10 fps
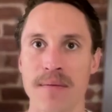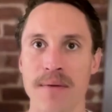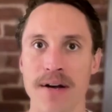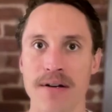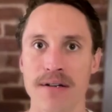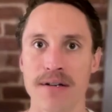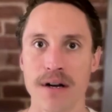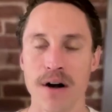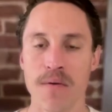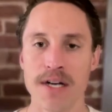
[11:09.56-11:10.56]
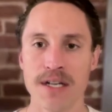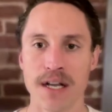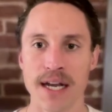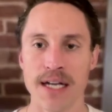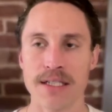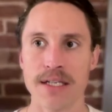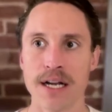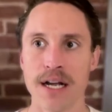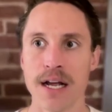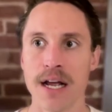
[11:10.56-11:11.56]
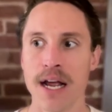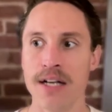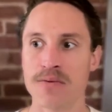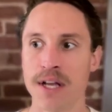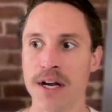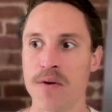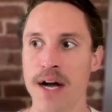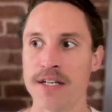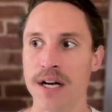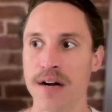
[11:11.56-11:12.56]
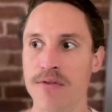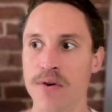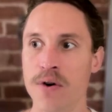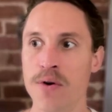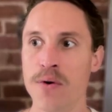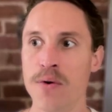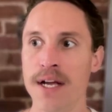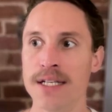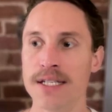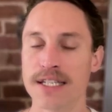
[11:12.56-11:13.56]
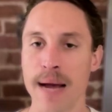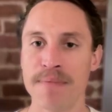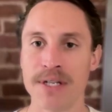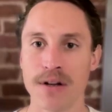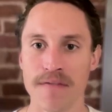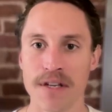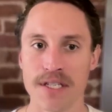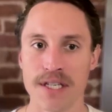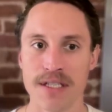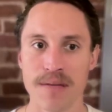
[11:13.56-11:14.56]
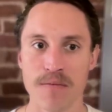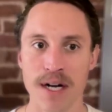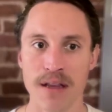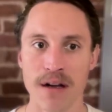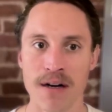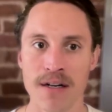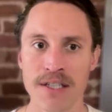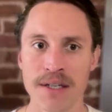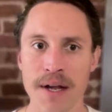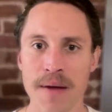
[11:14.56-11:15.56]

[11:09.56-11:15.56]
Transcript: about originally, it's really a question of who is skeptical of the system writ large.